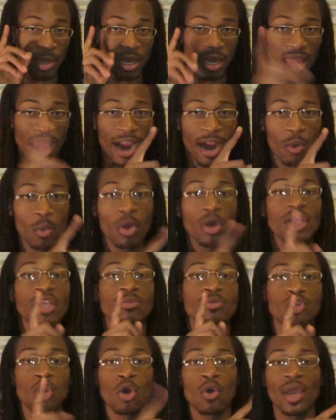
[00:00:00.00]
been Larry
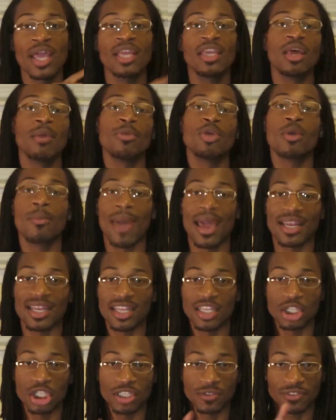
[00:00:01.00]
Williams, OAW
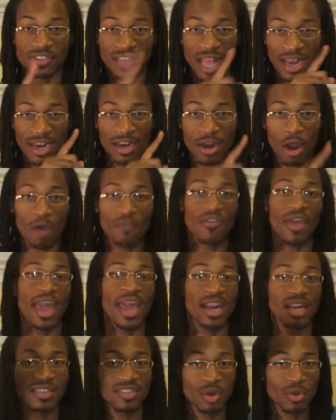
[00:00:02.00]
Commander-in-Chief, signing off.
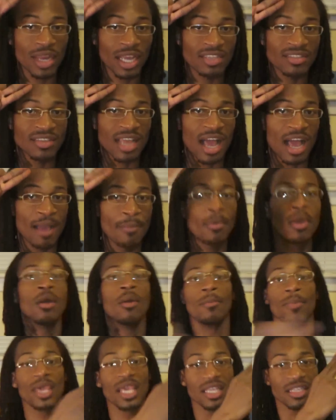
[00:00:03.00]
And until next time,
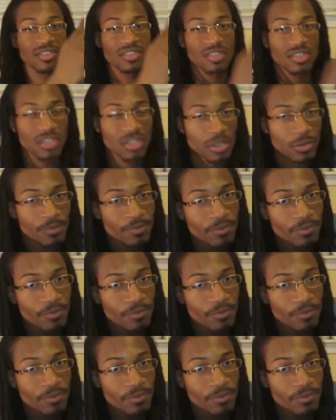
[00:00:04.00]
peace.